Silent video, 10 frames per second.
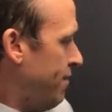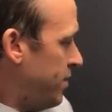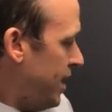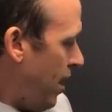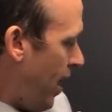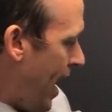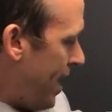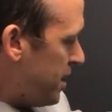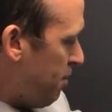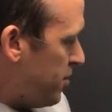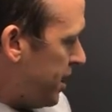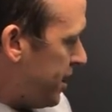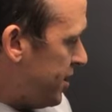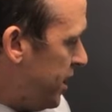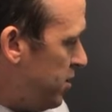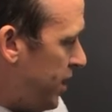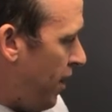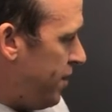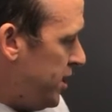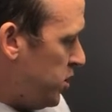Now, as the person continues
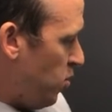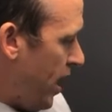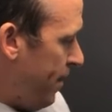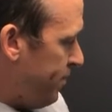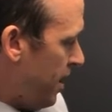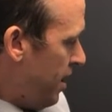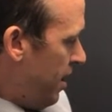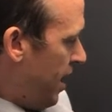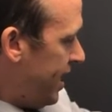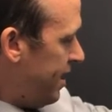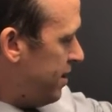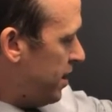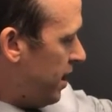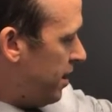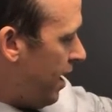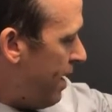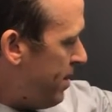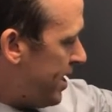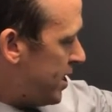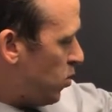down this way, again, the
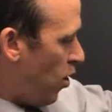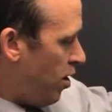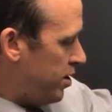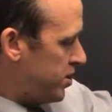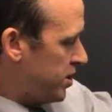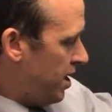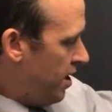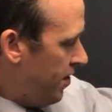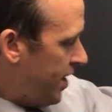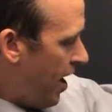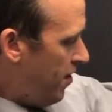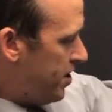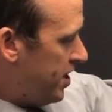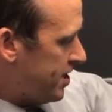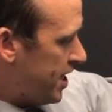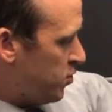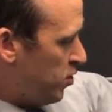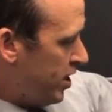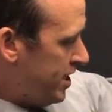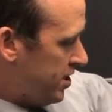alignment gets worse. Now the disc is
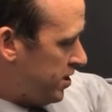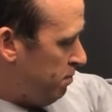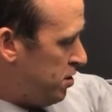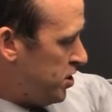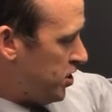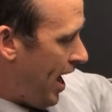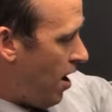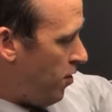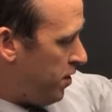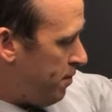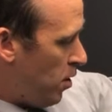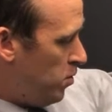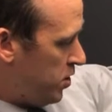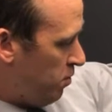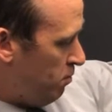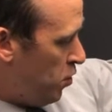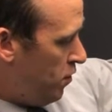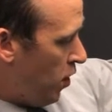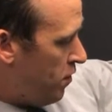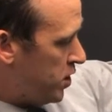really pushed out, the bone's
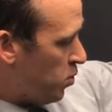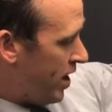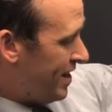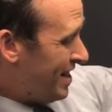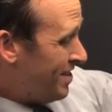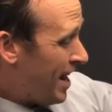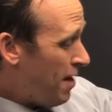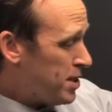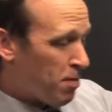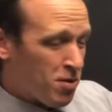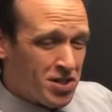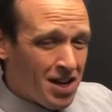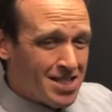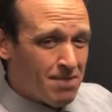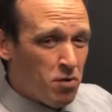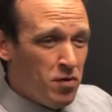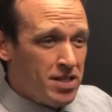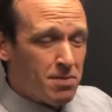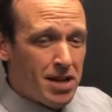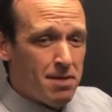moved over this way. Now this person's not moving,
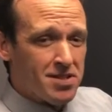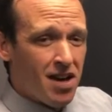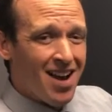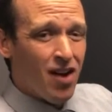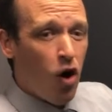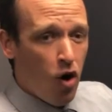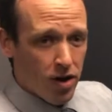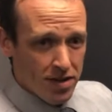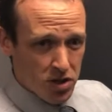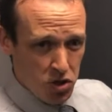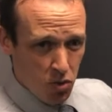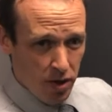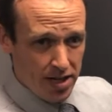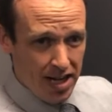sometimes not at all in this joint.